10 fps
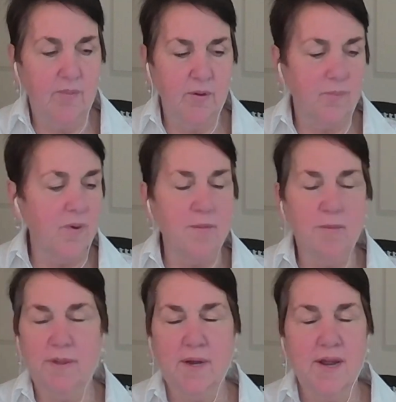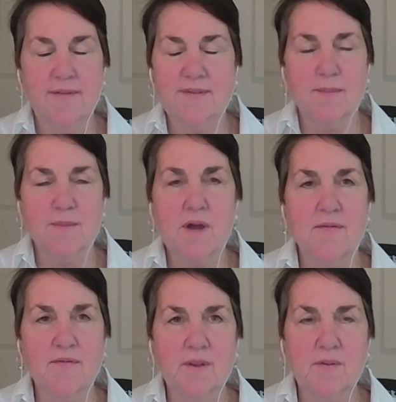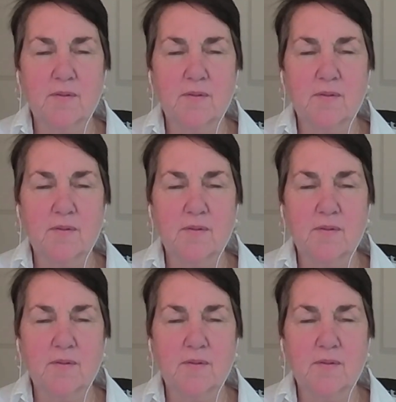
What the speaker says: you're probably going to have some conflict.